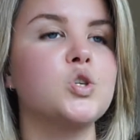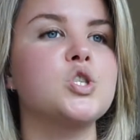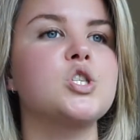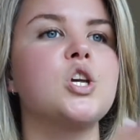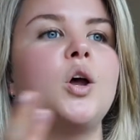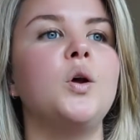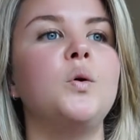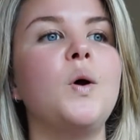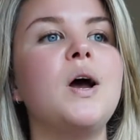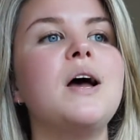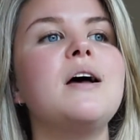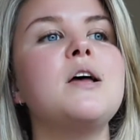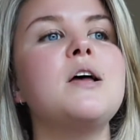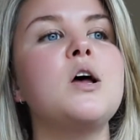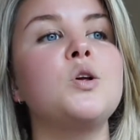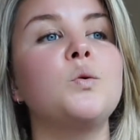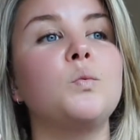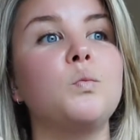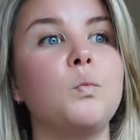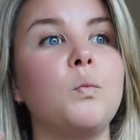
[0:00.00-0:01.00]
So
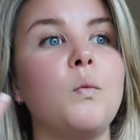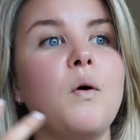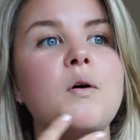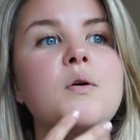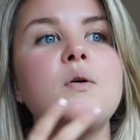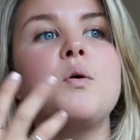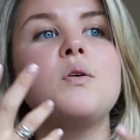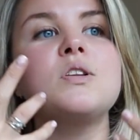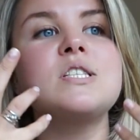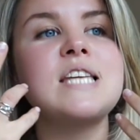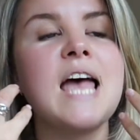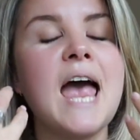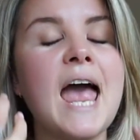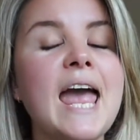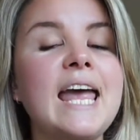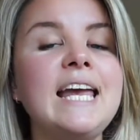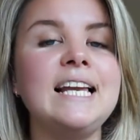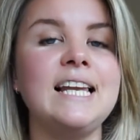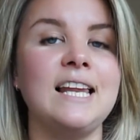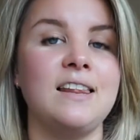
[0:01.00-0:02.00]

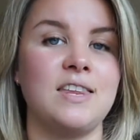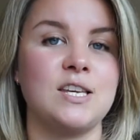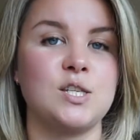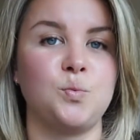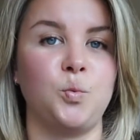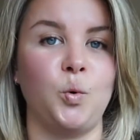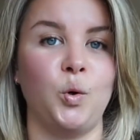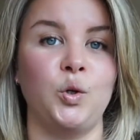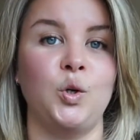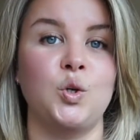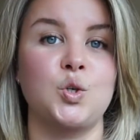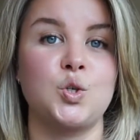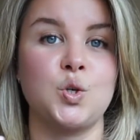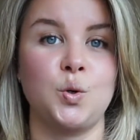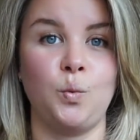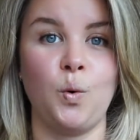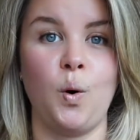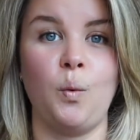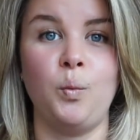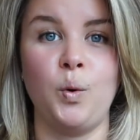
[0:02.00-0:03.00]
tailor this one to
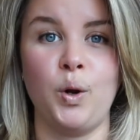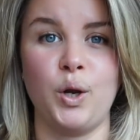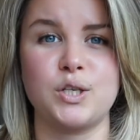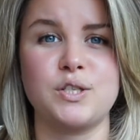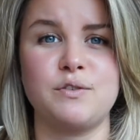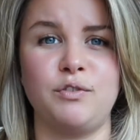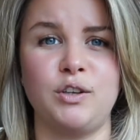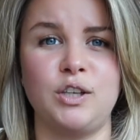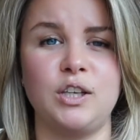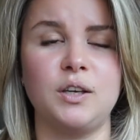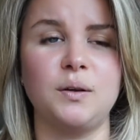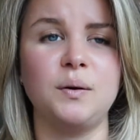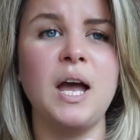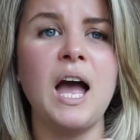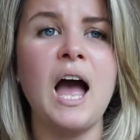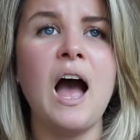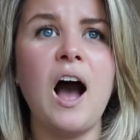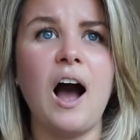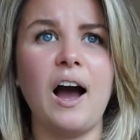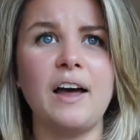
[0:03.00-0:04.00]
what works for you.
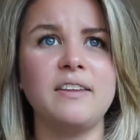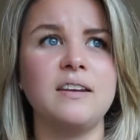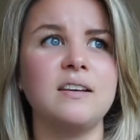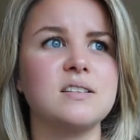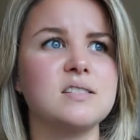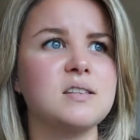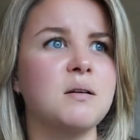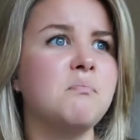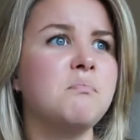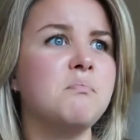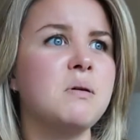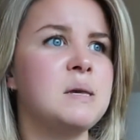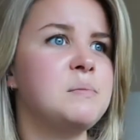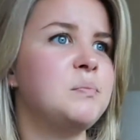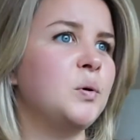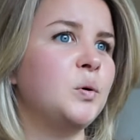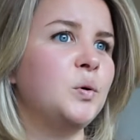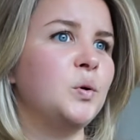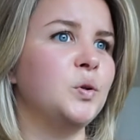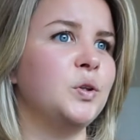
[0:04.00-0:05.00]
I think some
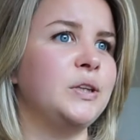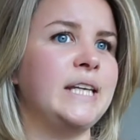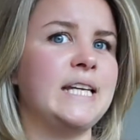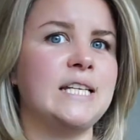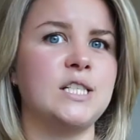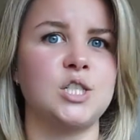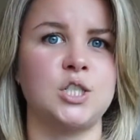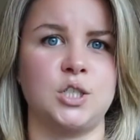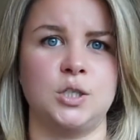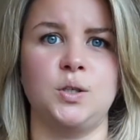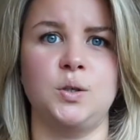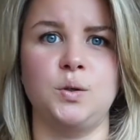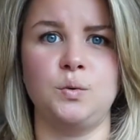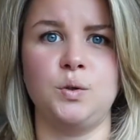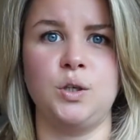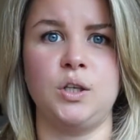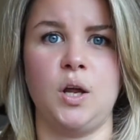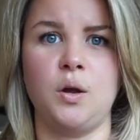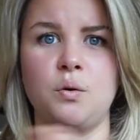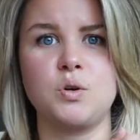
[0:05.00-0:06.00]
people need to,
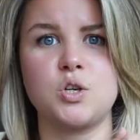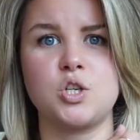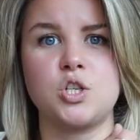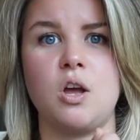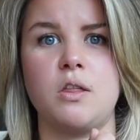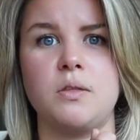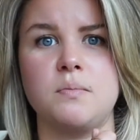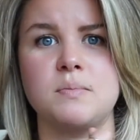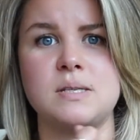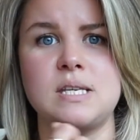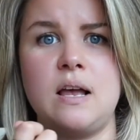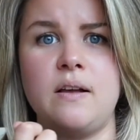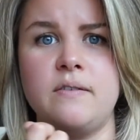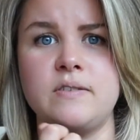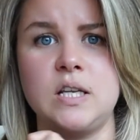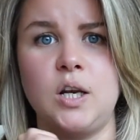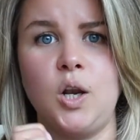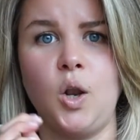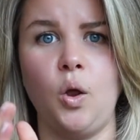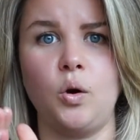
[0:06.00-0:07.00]
you know, shut
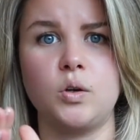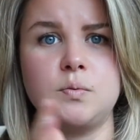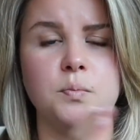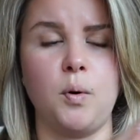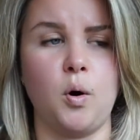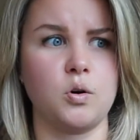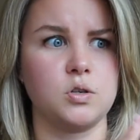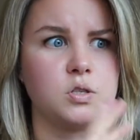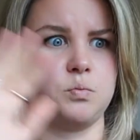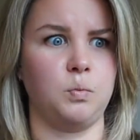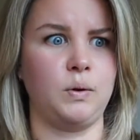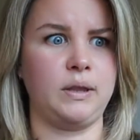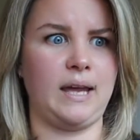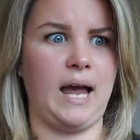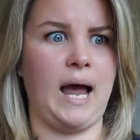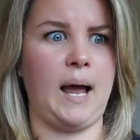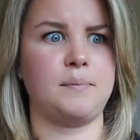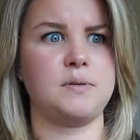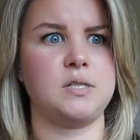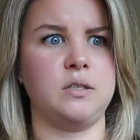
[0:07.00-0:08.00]
themselves in a locked box with
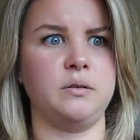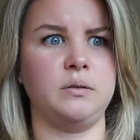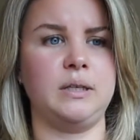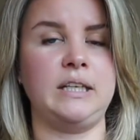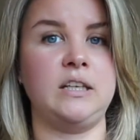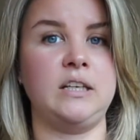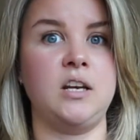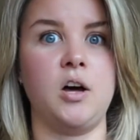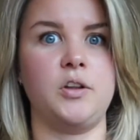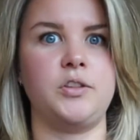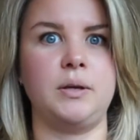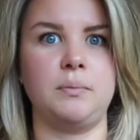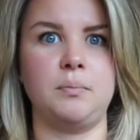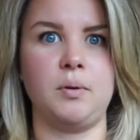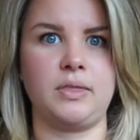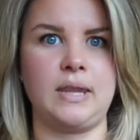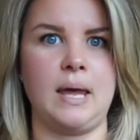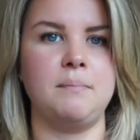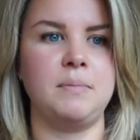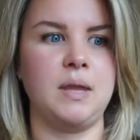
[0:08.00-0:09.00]
absolutely nothing
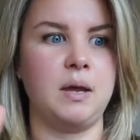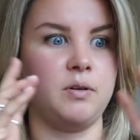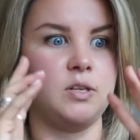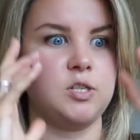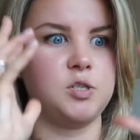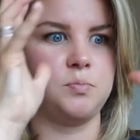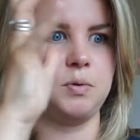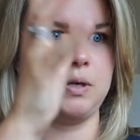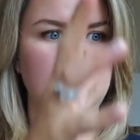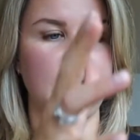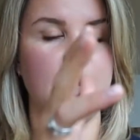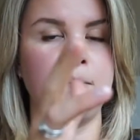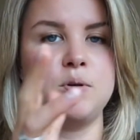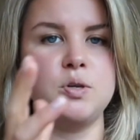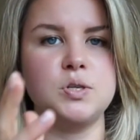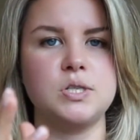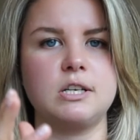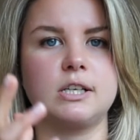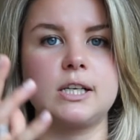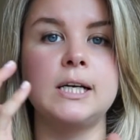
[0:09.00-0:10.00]
but them, their instrument and their
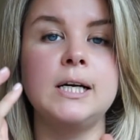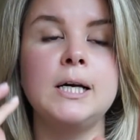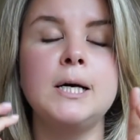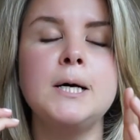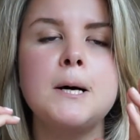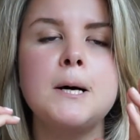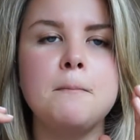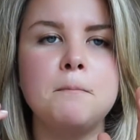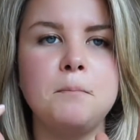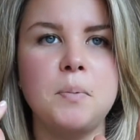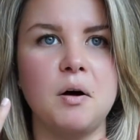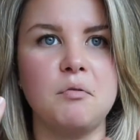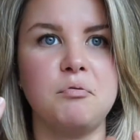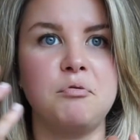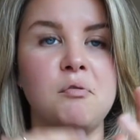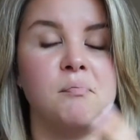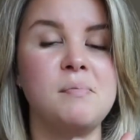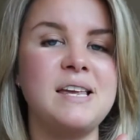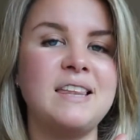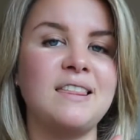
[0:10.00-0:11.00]
music. But
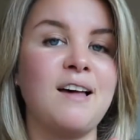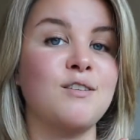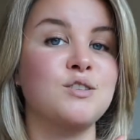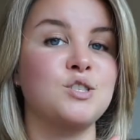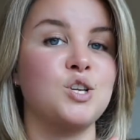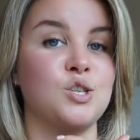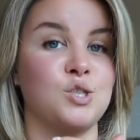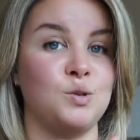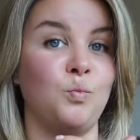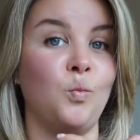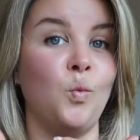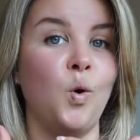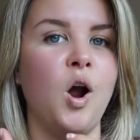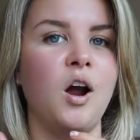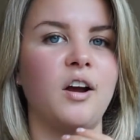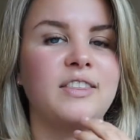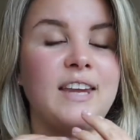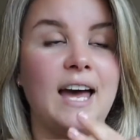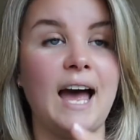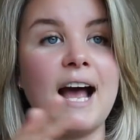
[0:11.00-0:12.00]
for me, that doesn't
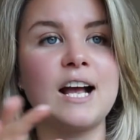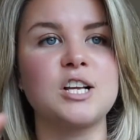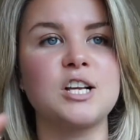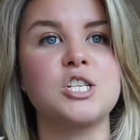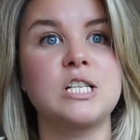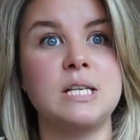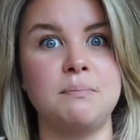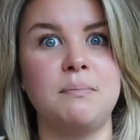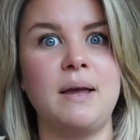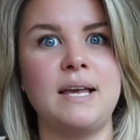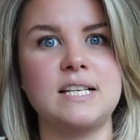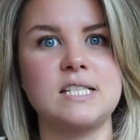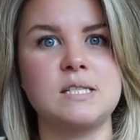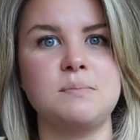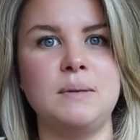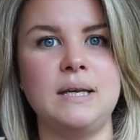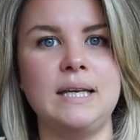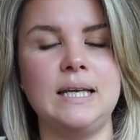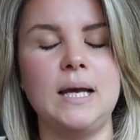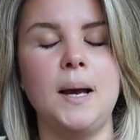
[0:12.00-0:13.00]
work. That actually makes
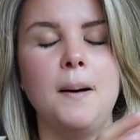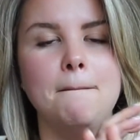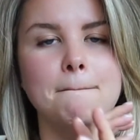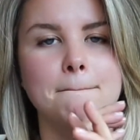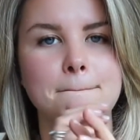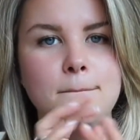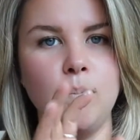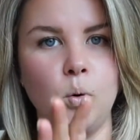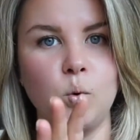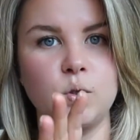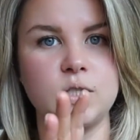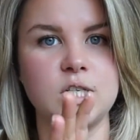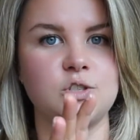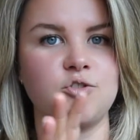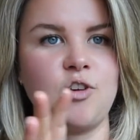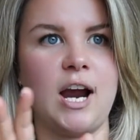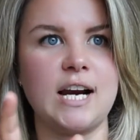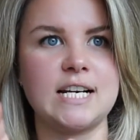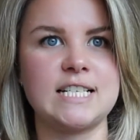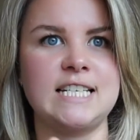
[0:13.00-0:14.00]
me more
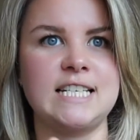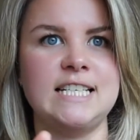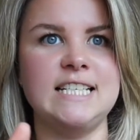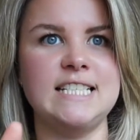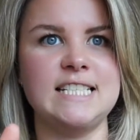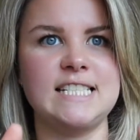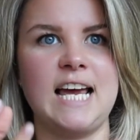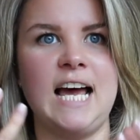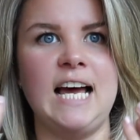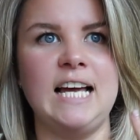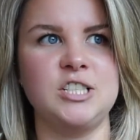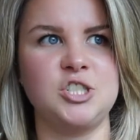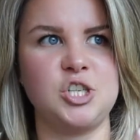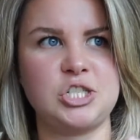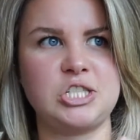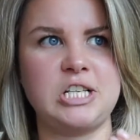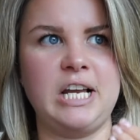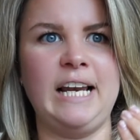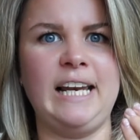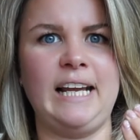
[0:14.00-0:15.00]
distracted and
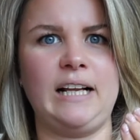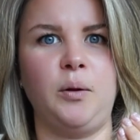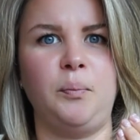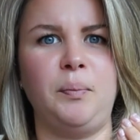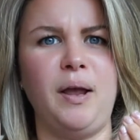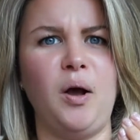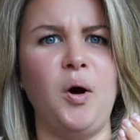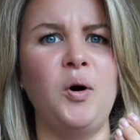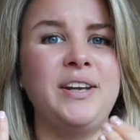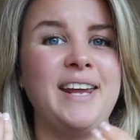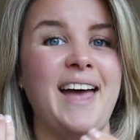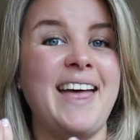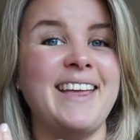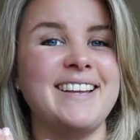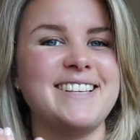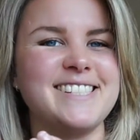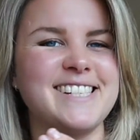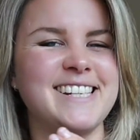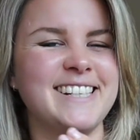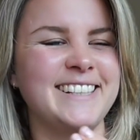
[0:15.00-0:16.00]
just a little bit on
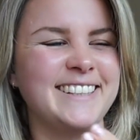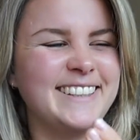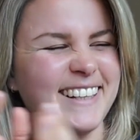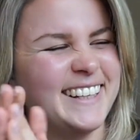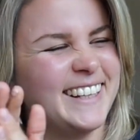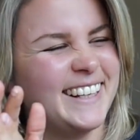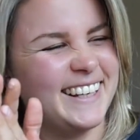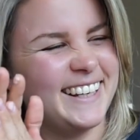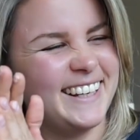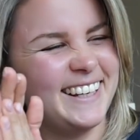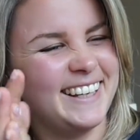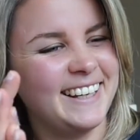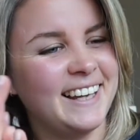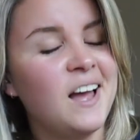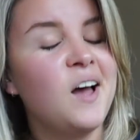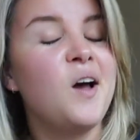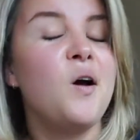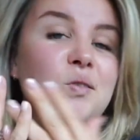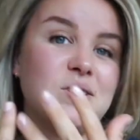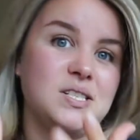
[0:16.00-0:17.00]
edge,
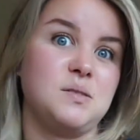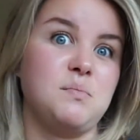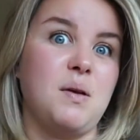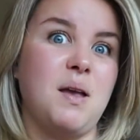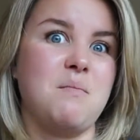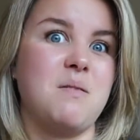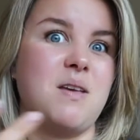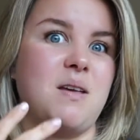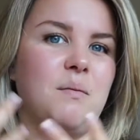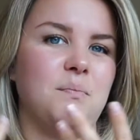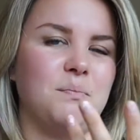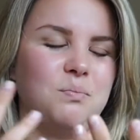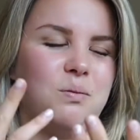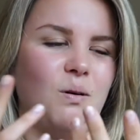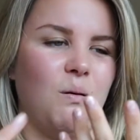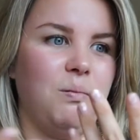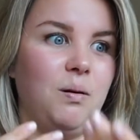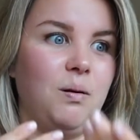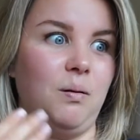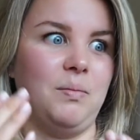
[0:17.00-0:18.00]
which is maybe a
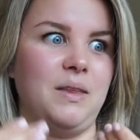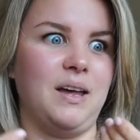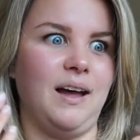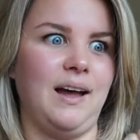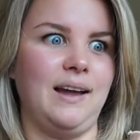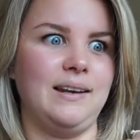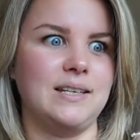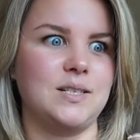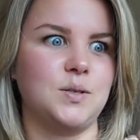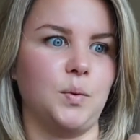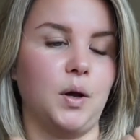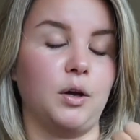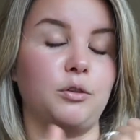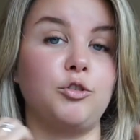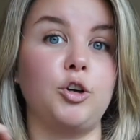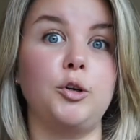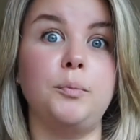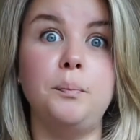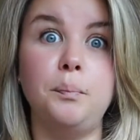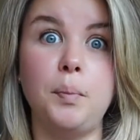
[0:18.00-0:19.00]
problem that I need to work
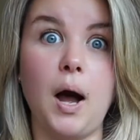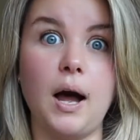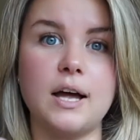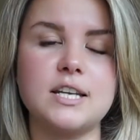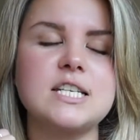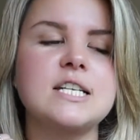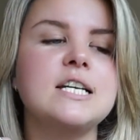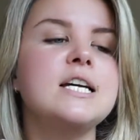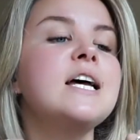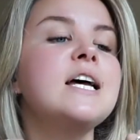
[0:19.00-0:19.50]
through. But